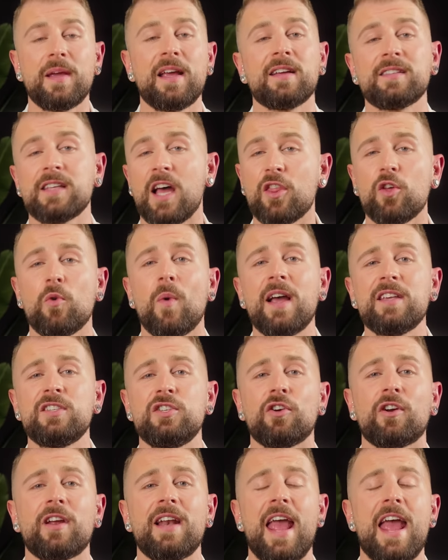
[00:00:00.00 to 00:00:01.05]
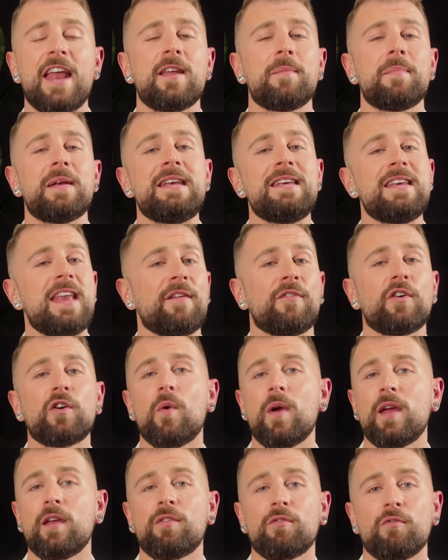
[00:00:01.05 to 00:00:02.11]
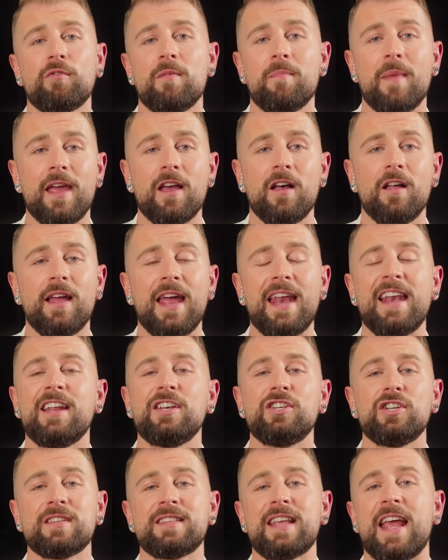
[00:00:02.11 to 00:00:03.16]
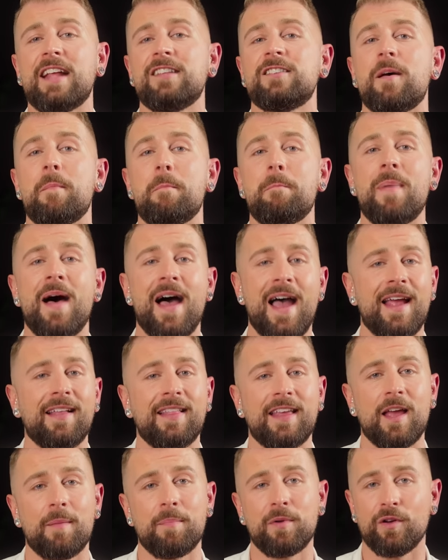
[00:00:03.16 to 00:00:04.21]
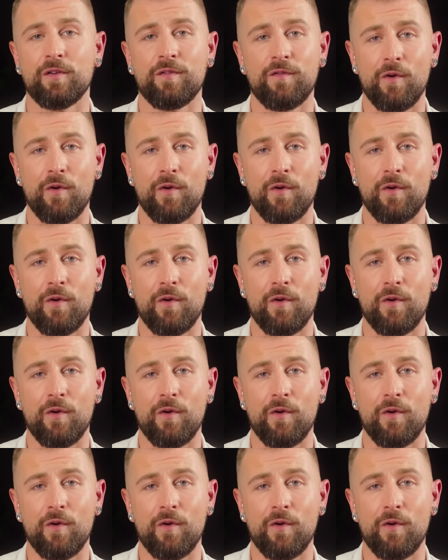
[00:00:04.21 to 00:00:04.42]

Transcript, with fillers: Because otherwise you're gonna end up never going through the mail and it just ends up piling up in your